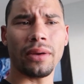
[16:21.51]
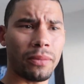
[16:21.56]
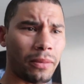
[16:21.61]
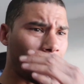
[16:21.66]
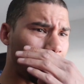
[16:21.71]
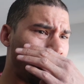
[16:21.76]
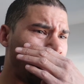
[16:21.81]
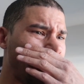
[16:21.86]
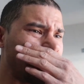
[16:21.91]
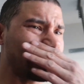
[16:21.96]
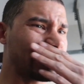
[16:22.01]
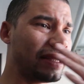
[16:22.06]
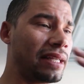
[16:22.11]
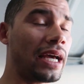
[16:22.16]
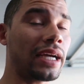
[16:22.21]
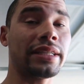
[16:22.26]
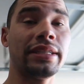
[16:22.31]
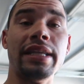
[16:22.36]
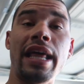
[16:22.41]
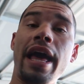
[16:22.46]
Well guys,
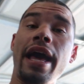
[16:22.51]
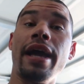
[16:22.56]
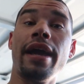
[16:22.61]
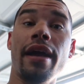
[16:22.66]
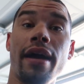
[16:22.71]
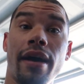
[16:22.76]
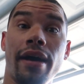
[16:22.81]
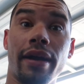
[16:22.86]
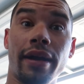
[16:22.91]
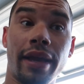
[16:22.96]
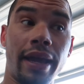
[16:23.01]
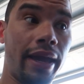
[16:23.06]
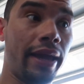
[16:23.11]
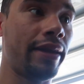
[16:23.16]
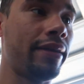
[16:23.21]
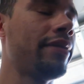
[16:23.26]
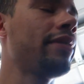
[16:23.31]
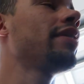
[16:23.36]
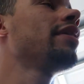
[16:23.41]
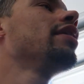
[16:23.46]
next day
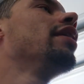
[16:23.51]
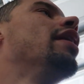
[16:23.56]
again.